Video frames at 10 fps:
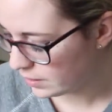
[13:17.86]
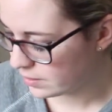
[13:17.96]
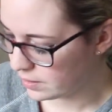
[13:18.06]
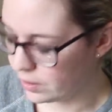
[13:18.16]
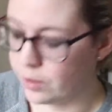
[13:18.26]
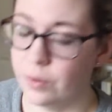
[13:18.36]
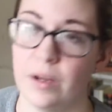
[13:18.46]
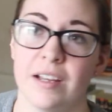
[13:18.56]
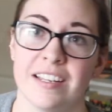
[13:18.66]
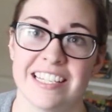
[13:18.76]
So
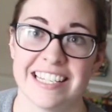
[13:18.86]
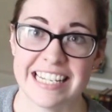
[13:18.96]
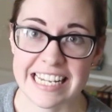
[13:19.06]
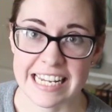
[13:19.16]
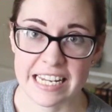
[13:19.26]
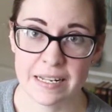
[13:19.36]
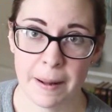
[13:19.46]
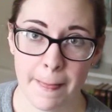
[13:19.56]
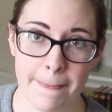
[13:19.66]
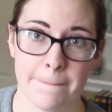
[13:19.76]
C,
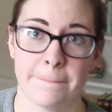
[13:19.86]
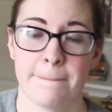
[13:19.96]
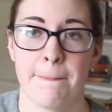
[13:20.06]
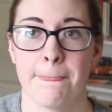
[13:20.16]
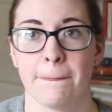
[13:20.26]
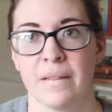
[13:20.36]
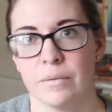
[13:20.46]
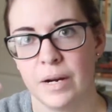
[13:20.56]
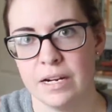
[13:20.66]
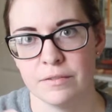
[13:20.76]

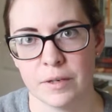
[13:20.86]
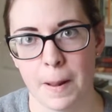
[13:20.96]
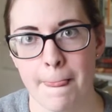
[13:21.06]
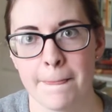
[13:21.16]
right, if you're